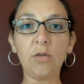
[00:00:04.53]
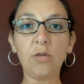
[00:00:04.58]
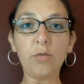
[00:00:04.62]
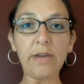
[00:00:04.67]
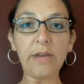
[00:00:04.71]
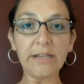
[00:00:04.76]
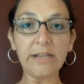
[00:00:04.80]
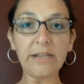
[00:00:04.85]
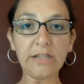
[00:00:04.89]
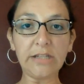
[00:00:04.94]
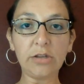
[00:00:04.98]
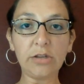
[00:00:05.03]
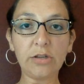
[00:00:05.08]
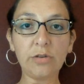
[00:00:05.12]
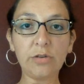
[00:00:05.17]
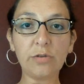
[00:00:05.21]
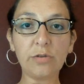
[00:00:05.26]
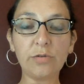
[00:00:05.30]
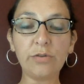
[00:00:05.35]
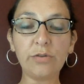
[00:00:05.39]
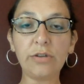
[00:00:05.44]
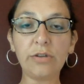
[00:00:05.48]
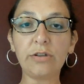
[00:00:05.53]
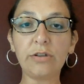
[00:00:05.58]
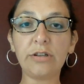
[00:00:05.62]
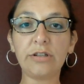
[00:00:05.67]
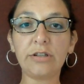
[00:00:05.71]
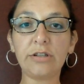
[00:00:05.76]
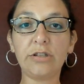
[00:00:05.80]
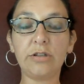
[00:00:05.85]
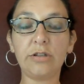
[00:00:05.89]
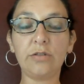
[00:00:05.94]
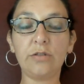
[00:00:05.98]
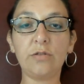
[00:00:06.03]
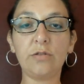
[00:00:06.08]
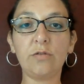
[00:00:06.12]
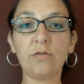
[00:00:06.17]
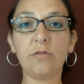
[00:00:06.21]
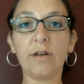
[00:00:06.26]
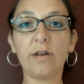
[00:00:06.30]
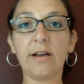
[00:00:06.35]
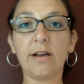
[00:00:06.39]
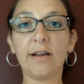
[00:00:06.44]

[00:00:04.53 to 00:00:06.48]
week 2, unit 2